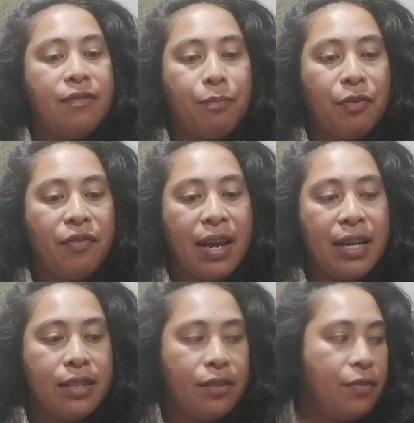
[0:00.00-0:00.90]

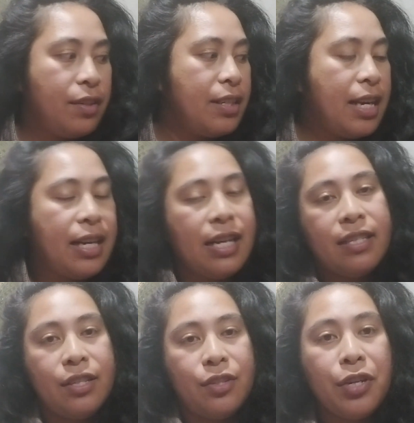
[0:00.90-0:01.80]
providing different
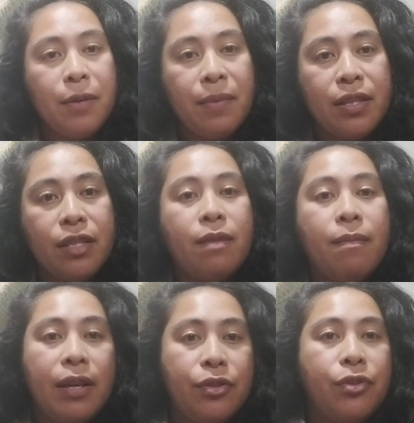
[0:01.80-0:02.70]
techniques and treatments to
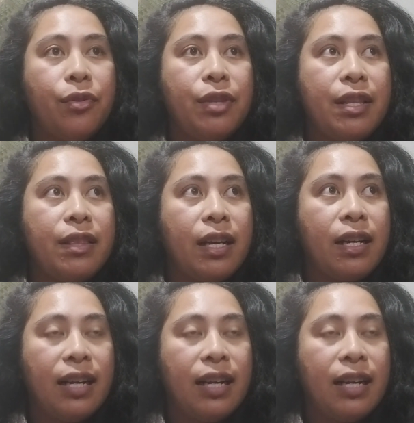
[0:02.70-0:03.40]
make sure that the